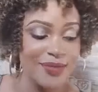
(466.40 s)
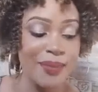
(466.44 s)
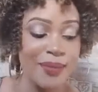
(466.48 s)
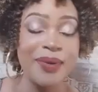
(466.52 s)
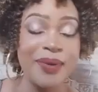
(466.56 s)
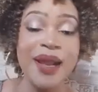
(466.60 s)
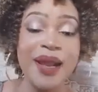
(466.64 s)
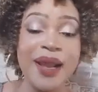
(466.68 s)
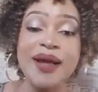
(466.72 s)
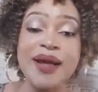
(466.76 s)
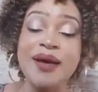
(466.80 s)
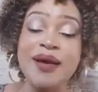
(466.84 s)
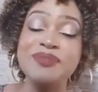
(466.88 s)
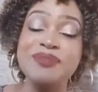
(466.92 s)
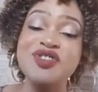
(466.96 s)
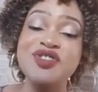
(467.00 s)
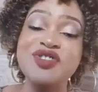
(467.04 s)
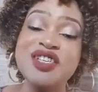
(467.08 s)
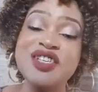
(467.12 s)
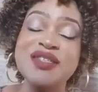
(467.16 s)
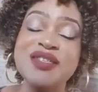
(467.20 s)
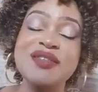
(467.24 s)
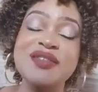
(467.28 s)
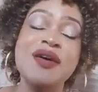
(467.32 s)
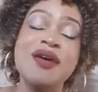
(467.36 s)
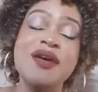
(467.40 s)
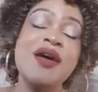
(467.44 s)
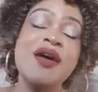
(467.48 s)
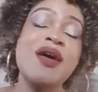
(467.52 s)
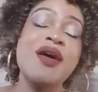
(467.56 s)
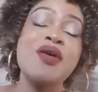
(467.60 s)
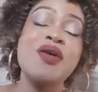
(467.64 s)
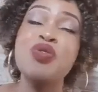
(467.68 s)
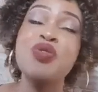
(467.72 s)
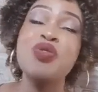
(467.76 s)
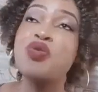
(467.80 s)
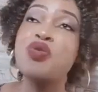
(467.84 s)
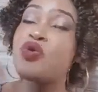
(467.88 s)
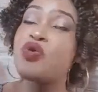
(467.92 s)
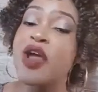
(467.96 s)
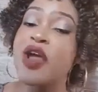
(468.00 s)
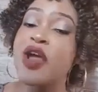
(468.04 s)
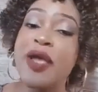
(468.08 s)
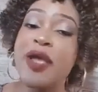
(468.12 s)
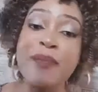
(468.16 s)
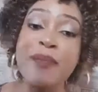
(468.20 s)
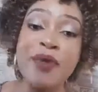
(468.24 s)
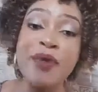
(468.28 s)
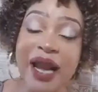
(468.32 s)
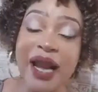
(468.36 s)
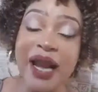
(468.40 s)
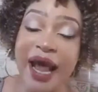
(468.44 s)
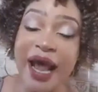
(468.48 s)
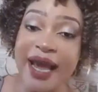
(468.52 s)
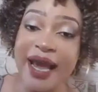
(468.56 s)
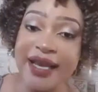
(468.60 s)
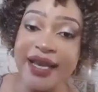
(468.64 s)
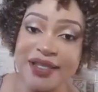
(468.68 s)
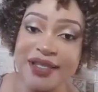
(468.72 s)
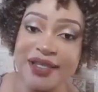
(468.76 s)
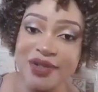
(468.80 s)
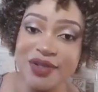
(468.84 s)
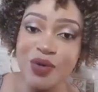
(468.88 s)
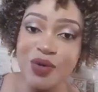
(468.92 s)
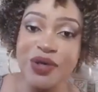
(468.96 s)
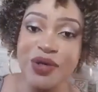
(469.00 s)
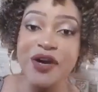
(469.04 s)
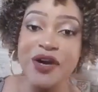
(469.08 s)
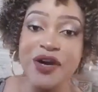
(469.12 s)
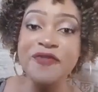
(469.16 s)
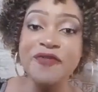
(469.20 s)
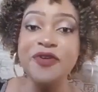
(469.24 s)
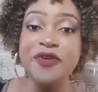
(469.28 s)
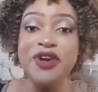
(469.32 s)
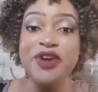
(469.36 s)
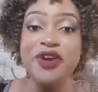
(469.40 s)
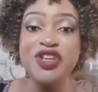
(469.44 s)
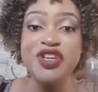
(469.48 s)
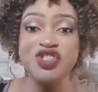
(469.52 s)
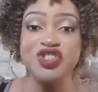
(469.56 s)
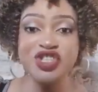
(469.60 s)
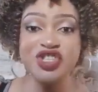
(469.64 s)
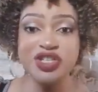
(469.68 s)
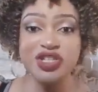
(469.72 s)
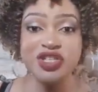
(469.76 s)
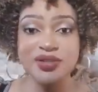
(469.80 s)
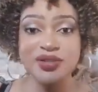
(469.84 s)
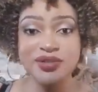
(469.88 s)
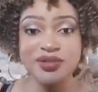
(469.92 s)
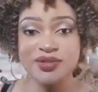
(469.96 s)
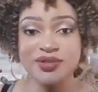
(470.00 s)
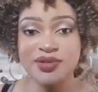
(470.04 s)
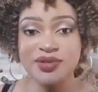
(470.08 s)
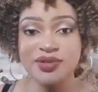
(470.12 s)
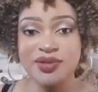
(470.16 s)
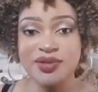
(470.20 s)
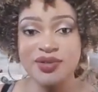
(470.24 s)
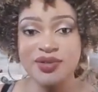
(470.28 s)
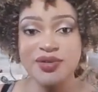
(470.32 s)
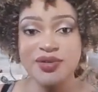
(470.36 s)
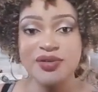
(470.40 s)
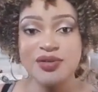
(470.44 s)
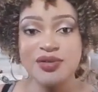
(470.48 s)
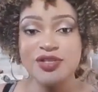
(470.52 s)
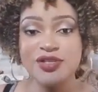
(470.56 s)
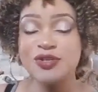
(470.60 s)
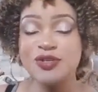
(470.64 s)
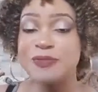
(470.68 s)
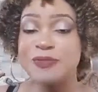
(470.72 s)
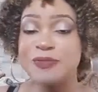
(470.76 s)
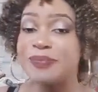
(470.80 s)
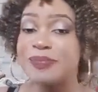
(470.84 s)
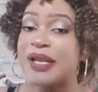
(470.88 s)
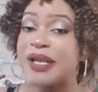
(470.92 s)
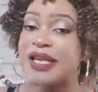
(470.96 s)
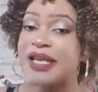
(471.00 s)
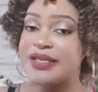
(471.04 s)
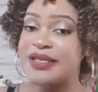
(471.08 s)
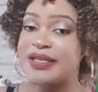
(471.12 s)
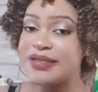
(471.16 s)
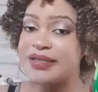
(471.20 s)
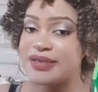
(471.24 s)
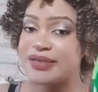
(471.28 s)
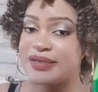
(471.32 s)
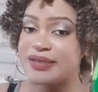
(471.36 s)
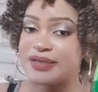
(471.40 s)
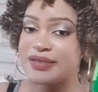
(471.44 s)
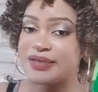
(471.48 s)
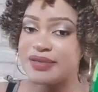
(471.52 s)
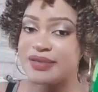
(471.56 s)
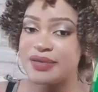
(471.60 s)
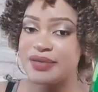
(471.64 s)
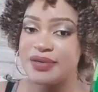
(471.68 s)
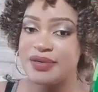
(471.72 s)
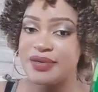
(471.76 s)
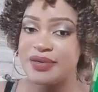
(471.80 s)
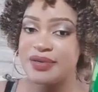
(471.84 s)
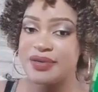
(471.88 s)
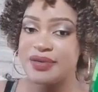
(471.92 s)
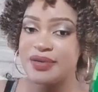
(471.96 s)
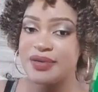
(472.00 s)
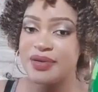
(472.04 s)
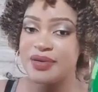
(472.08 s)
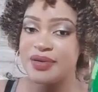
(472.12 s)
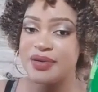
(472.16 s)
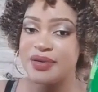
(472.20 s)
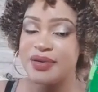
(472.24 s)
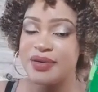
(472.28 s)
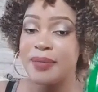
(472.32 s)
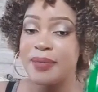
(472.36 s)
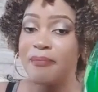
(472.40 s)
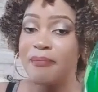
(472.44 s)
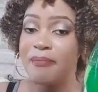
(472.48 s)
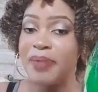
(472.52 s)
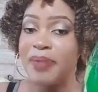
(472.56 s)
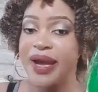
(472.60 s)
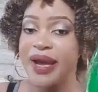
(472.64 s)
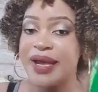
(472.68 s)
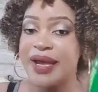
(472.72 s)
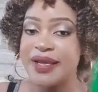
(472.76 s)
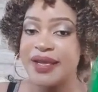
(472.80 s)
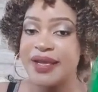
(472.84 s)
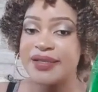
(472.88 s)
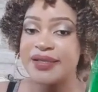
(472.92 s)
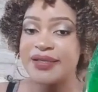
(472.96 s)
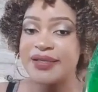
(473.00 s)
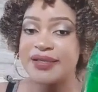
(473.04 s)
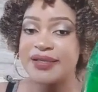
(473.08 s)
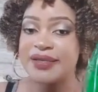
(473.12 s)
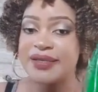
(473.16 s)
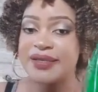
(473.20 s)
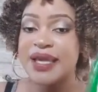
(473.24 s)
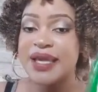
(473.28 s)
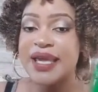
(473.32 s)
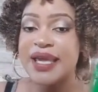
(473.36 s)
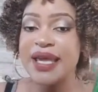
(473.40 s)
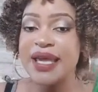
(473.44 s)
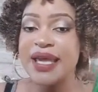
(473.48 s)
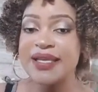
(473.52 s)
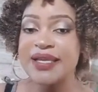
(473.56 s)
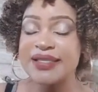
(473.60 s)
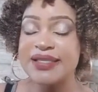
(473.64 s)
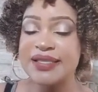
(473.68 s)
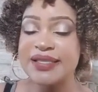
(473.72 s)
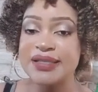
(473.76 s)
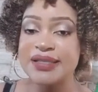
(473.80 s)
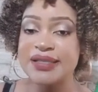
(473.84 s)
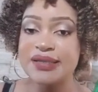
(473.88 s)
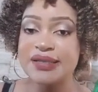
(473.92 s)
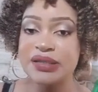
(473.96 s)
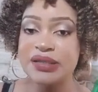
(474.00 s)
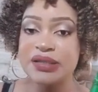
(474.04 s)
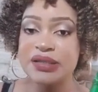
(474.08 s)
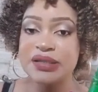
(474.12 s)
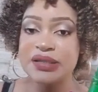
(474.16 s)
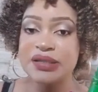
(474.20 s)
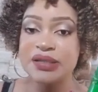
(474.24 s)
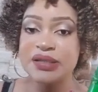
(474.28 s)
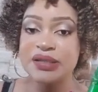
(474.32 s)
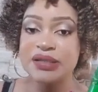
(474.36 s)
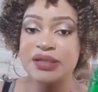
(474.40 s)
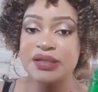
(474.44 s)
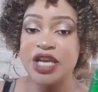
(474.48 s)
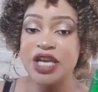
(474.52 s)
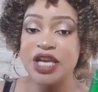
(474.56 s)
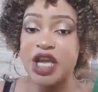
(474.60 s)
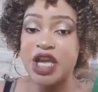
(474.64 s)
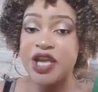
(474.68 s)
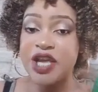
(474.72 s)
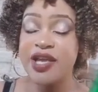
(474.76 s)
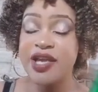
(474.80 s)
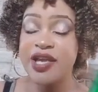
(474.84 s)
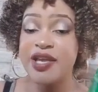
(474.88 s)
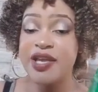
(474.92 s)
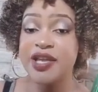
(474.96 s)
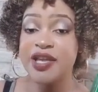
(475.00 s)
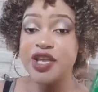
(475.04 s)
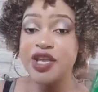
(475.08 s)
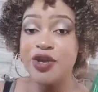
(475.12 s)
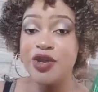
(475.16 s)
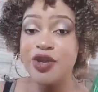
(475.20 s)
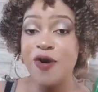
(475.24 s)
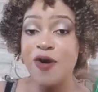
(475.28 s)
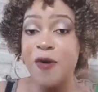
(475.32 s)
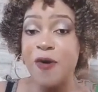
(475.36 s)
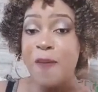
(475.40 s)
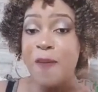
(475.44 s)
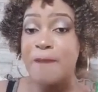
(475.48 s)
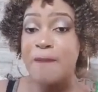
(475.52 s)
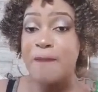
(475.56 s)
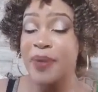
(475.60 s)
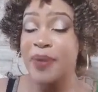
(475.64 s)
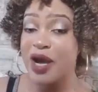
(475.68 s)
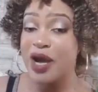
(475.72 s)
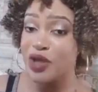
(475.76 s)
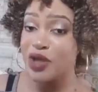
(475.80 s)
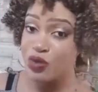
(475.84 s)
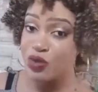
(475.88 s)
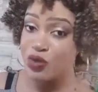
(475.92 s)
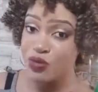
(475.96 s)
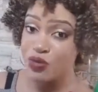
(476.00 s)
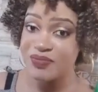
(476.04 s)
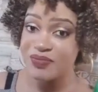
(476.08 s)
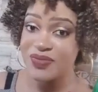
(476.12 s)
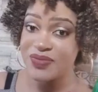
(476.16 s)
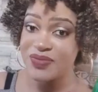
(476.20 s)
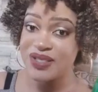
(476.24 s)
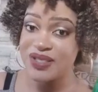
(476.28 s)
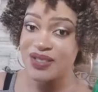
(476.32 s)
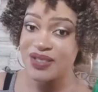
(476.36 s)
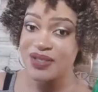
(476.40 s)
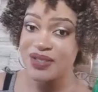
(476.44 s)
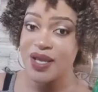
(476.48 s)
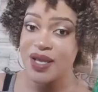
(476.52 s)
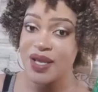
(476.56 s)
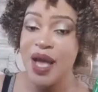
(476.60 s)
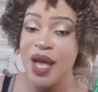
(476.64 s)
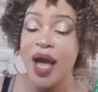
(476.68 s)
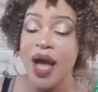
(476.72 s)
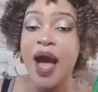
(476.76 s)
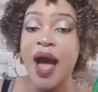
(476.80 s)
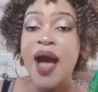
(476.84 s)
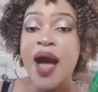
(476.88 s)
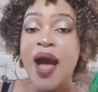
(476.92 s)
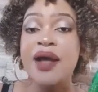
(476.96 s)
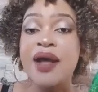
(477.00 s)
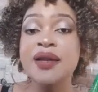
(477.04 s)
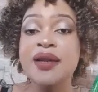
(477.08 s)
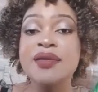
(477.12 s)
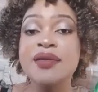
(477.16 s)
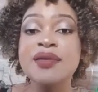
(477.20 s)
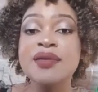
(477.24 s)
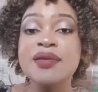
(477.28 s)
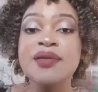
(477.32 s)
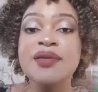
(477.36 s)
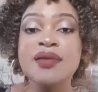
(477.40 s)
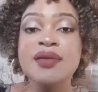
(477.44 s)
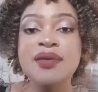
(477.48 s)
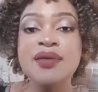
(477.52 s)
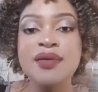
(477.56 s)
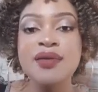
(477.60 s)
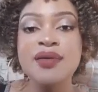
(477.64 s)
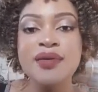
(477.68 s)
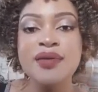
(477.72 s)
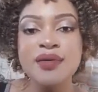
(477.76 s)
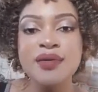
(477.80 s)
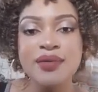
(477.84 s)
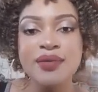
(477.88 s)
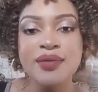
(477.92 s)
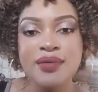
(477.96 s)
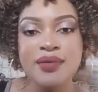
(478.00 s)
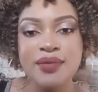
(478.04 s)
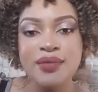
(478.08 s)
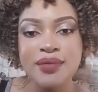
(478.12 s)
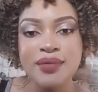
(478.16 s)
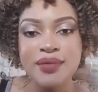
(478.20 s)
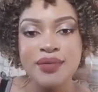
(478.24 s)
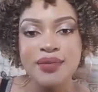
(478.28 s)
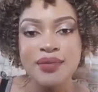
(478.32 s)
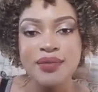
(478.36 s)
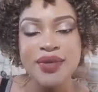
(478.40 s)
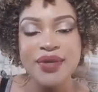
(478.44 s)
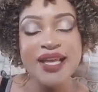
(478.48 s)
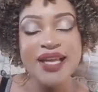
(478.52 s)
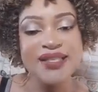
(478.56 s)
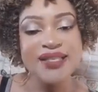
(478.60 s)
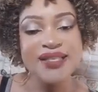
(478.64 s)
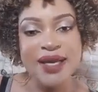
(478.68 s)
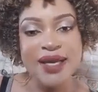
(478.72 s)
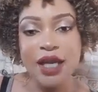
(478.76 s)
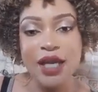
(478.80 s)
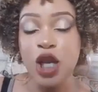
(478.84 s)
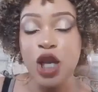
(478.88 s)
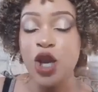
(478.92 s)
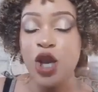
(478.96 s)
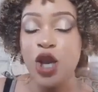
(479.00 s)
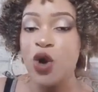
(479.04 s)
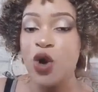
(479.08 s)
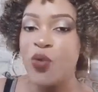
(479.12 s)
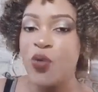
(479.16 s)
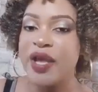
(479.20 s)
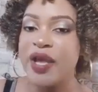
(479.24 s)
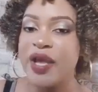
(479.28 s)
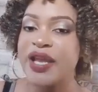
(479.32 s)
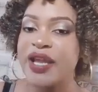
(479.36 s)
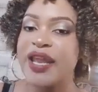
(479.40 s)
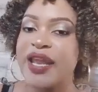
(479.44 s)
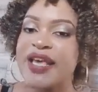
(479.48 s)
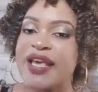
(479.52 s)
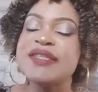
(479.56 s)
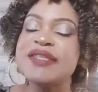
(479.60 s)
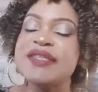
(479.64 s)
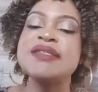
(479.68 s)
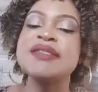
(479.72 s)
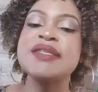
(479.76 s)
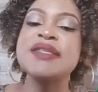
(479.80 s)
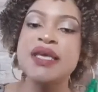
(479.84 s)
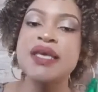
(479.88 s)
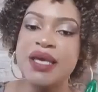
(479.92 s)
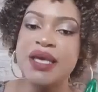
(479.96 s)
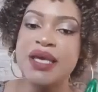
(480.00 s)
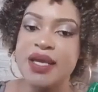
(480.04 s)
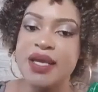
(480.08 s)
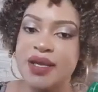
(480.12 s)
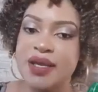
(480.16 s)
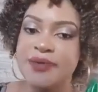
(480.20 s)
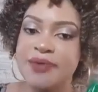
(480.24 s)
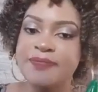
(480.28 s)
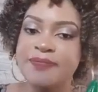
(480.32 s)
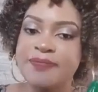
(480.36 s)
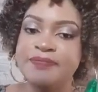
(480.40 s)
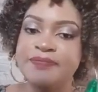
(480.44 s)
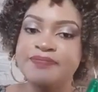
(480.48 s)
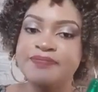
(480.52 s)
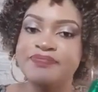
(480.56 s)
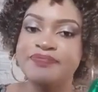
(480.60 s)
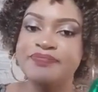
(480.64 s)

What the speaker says: throwing more light on aloe vera gel. So please, buy it, get it in your bathrooms, and get a glowing, nice skin.